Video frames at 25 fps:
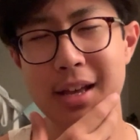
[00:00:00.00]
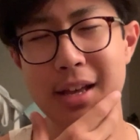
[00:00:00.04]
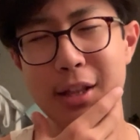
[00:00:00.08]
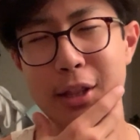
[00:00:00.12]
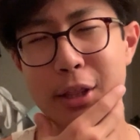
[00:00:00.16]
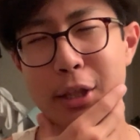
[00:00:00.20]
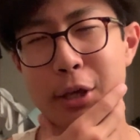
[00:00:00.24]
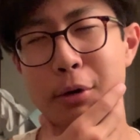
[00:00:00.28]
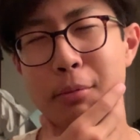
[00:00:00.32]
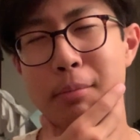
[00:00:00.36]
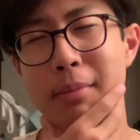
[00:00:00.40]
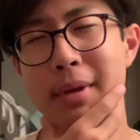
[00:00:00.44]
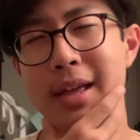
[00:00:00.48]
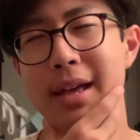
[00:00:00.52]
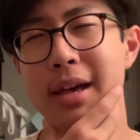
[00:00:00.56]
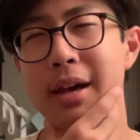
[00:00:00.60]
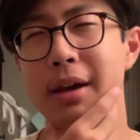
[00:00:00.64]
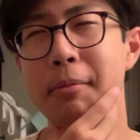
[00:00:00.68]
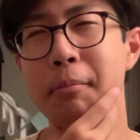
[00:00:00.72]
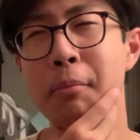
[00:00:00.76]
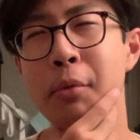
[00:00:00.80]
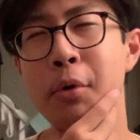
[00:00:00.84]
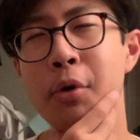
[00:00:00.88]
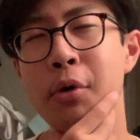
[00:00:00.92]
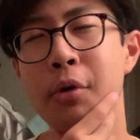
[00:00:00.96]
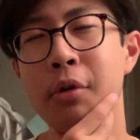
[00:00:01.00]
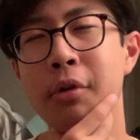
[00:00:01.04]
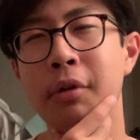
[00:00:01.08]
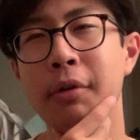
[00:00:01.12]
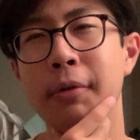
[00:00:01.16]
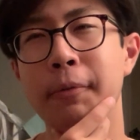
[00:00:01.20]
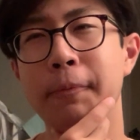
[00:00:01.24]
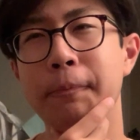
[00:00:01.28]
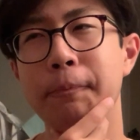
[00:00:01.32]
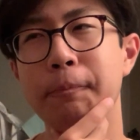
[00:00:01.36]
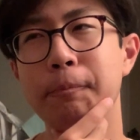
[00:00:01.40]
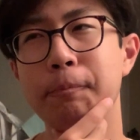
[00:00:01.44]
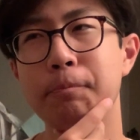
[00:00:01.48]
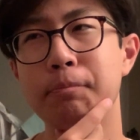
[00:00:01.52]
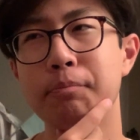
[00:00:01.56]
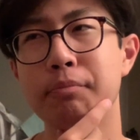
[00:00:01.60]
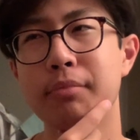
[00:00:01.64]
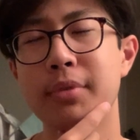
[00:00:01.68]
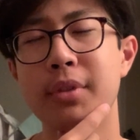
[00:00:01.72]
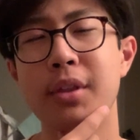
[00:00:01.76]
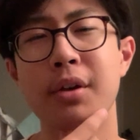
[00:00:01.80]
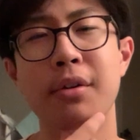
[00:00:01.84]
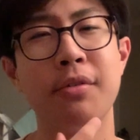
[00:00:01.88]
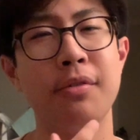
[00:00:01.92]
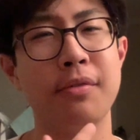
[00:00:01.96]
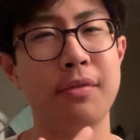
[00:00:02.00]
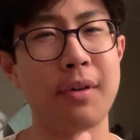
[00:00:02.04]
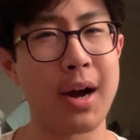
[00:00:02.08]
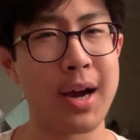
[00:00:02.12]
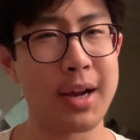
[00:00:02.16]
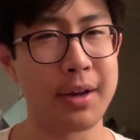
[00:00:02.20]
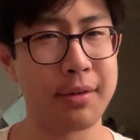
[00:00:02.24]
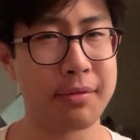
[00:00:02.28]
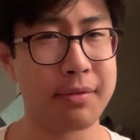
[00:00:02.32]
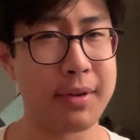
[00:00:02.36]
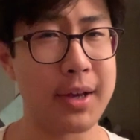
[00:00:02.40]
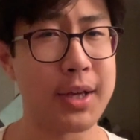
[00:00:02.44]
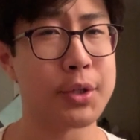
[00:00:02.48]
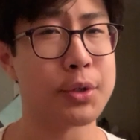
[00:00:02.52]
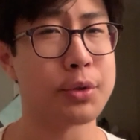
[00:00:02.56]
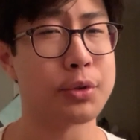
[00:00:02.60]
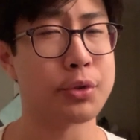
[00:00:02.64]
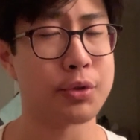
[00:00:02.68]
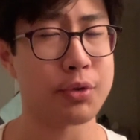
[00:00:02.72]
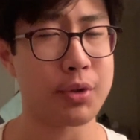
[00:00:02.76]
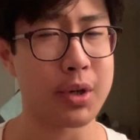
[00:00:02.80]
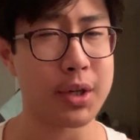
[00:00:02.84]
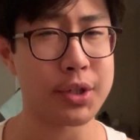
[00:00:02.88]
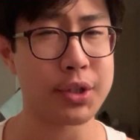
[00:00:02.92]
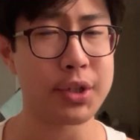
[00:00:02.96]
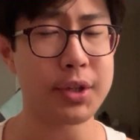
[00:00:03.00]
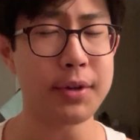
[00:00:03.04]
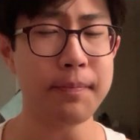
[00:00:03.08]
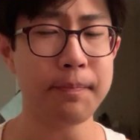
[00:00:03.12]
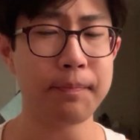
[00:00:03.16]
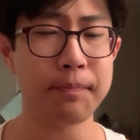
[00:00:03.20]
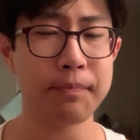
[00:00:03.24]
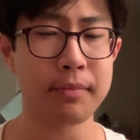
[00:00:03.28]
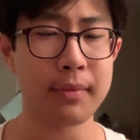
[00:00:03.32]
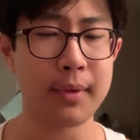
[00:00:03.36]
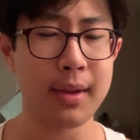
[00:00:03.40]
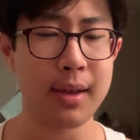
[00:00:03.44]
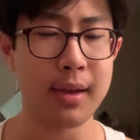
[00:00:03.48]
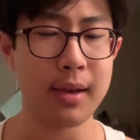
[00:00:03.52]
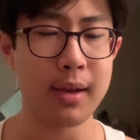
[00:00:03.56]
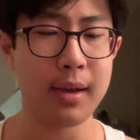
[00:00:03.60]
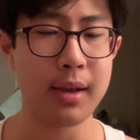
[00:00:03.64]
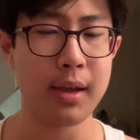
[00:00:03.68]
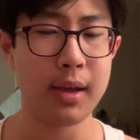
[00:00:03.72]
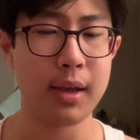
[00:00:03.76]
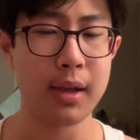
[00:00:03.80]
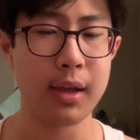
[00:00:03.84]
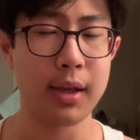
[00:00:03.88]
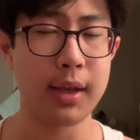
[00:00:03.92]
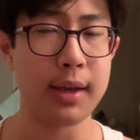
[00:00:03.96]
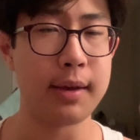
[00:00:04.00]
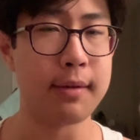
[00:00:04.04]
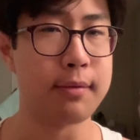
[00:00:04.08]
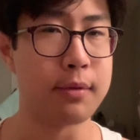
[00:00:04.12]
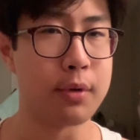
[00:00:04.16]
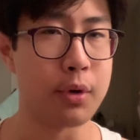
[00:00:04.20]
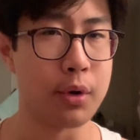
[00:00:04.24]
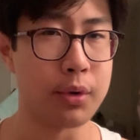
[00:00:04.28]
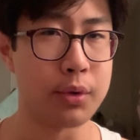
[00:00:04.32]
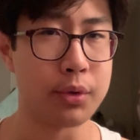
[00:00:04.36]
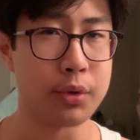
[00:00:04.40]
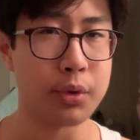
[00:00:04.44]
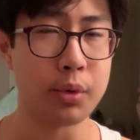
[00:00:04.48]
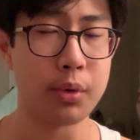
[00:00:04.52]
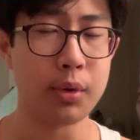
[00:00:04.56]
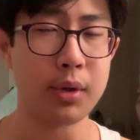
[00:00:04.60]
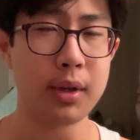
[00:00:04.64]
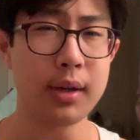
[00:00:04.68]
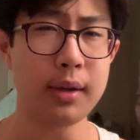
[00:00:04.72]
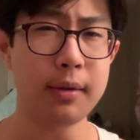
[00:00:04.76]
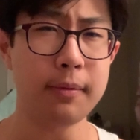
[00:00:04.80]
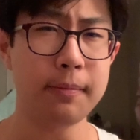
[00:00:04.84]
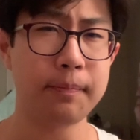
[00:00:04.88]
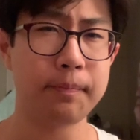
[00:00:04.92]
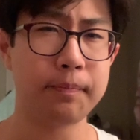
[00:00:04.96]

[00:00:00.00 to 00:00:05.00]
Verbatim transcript: A little bit more defined facial structure. You've grown taller.